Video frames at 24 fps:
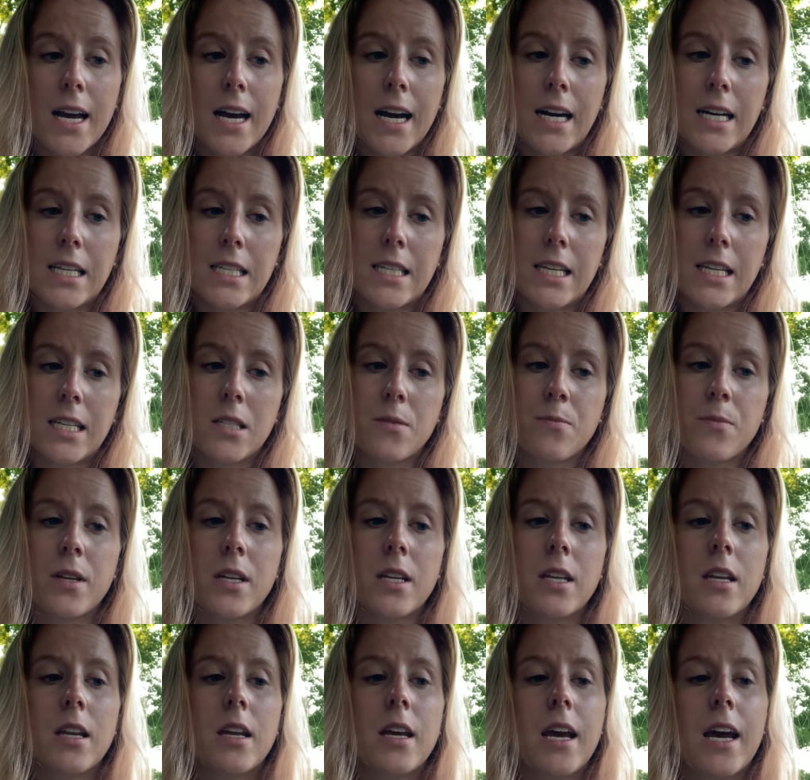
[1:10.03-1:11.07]

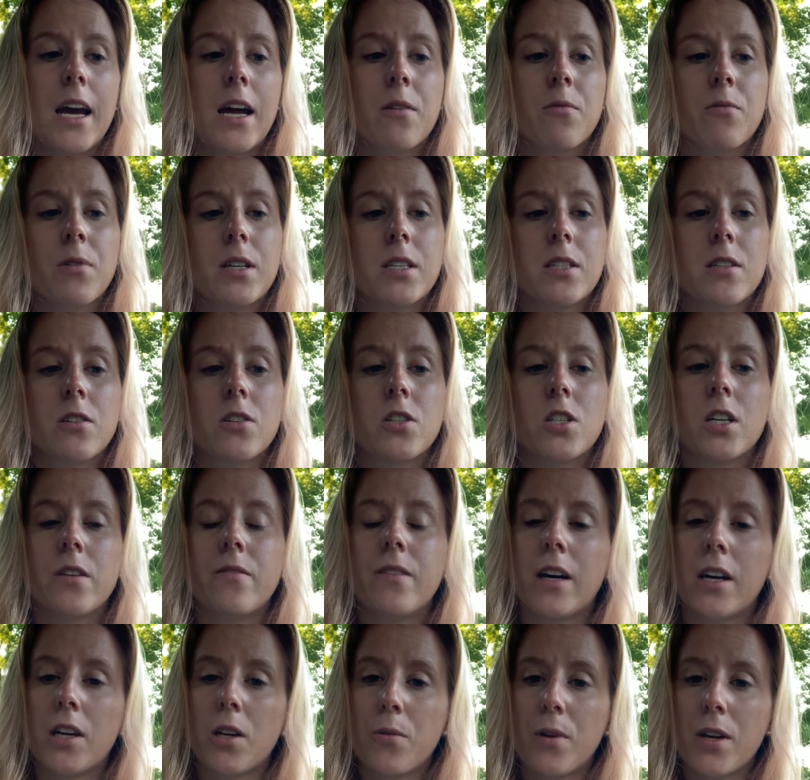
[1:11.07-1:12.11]
assessment and research
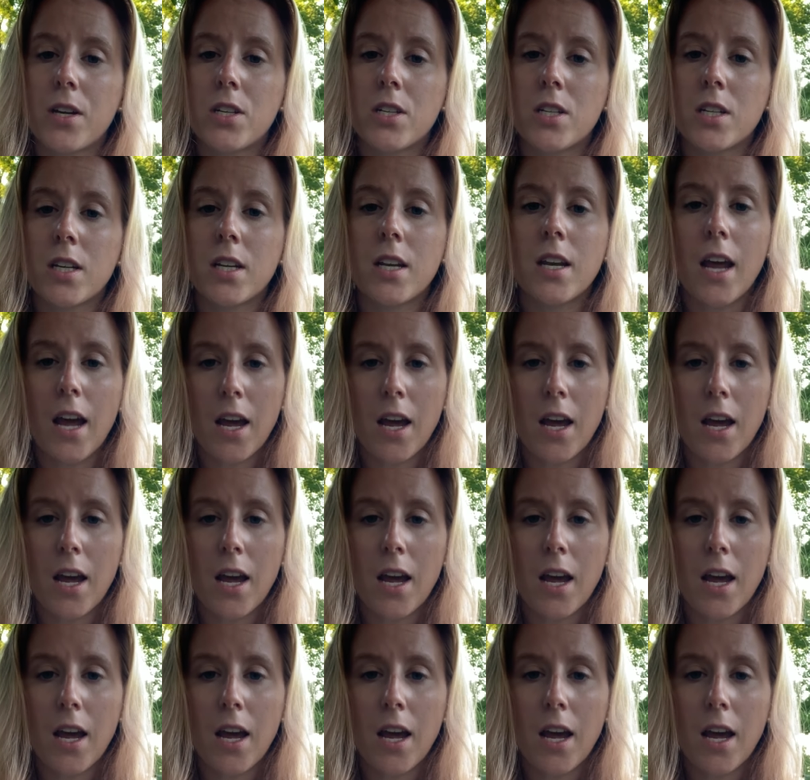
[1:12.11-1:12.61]
evaluation,